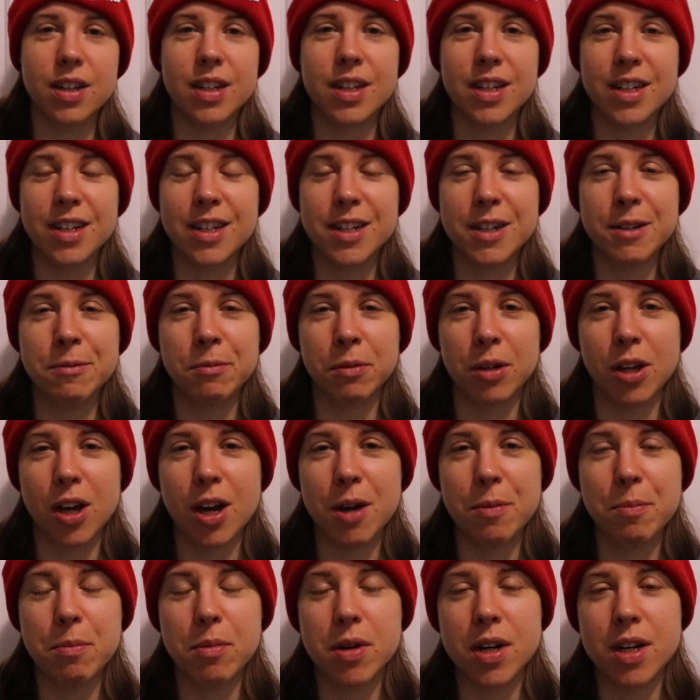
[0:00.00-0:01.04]

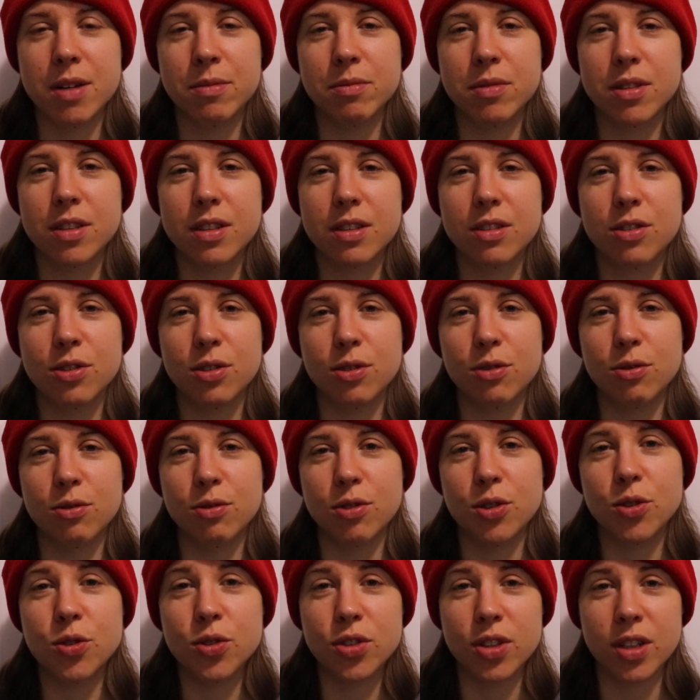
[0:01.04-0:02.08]
got bumped to
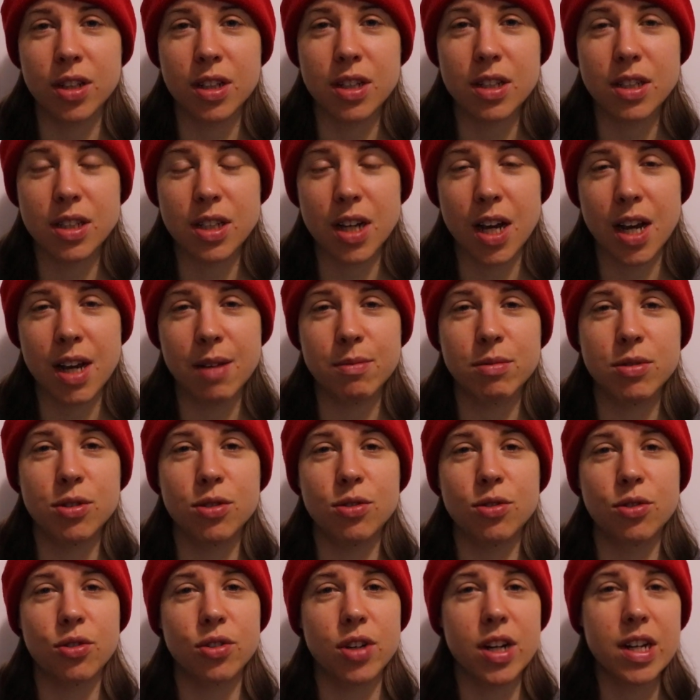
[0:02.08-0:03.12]
using this time
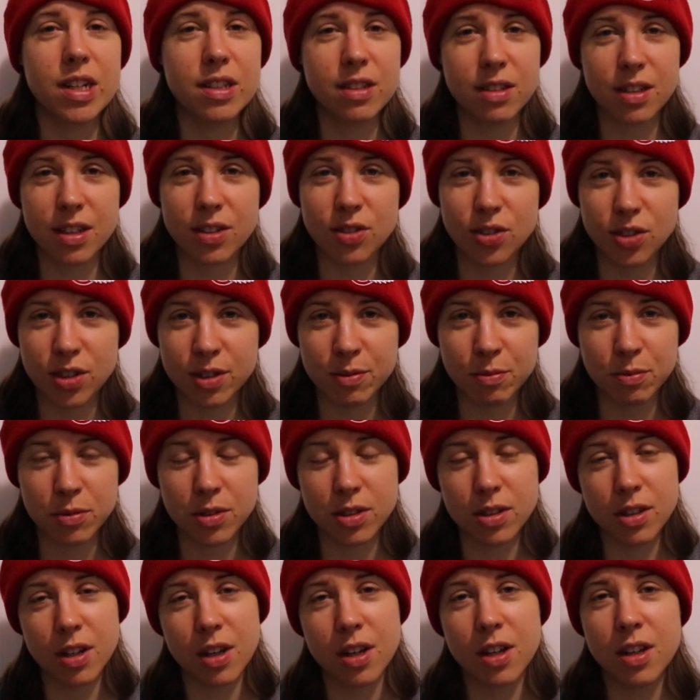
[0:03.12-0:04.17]
to create
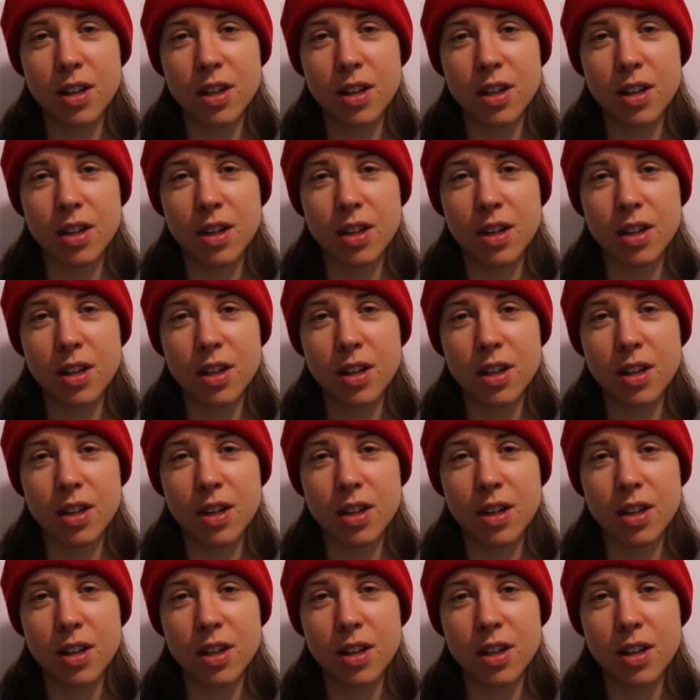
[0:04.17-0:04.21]
systems